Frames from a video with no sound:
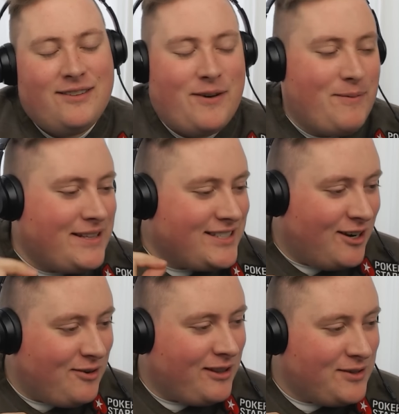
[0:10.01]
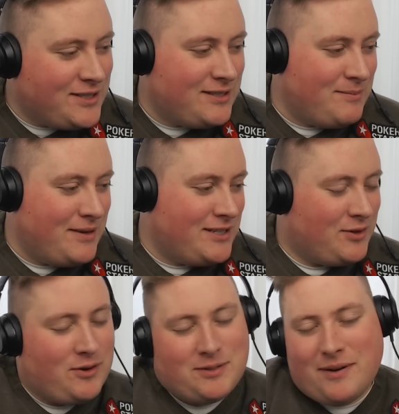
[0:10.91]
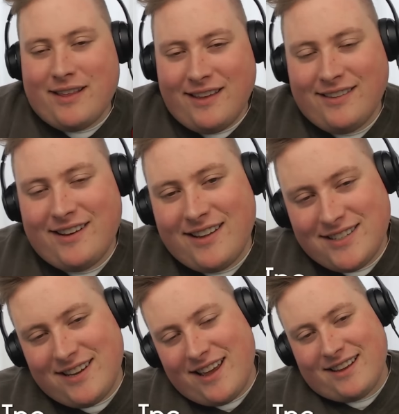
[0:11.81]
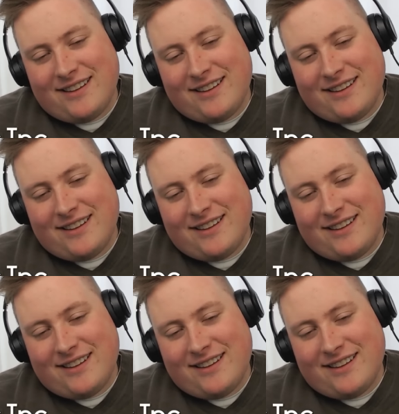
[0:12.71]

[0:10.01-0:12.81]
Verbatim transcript: We've been so close to some big scores, but I think today's the day.